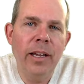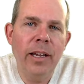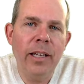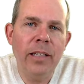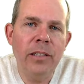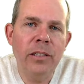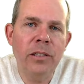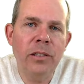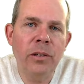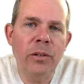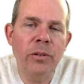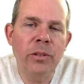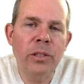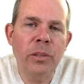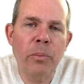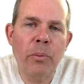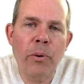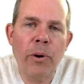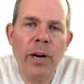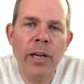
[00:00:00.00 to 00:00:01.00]
And so
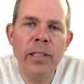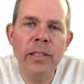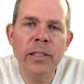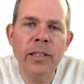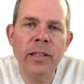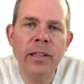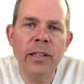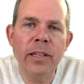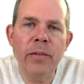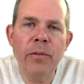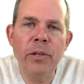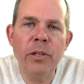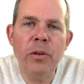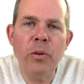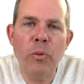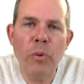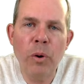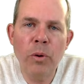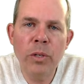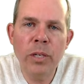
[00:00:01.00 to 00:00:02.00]
surprisingly, when
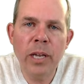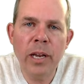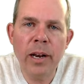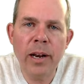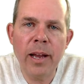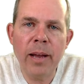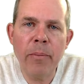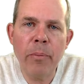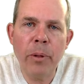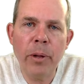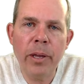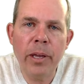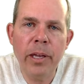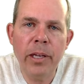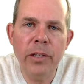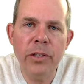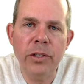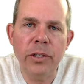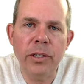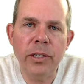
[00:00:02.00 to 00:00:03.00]
you rotate an
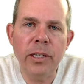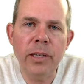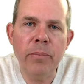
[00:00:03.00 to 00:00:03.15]
application,